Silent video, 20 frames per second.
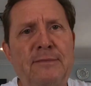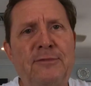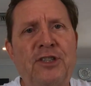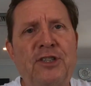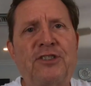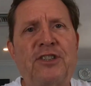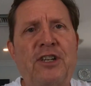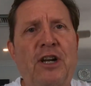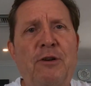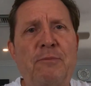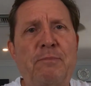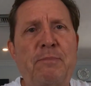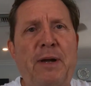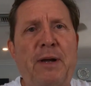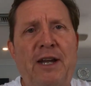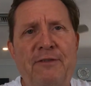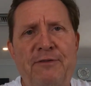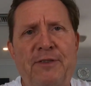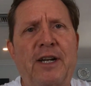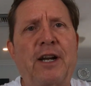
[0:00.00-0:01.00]
Just don't
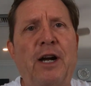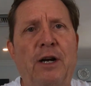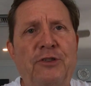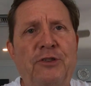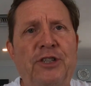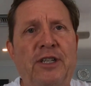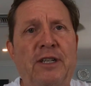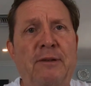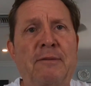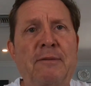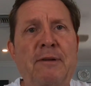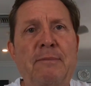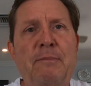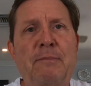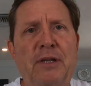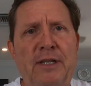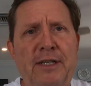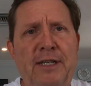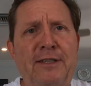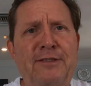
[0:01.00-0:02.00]
pay for coaching,
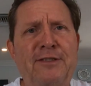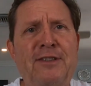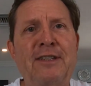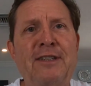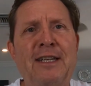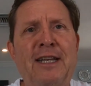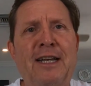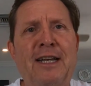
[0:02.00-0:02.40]
please.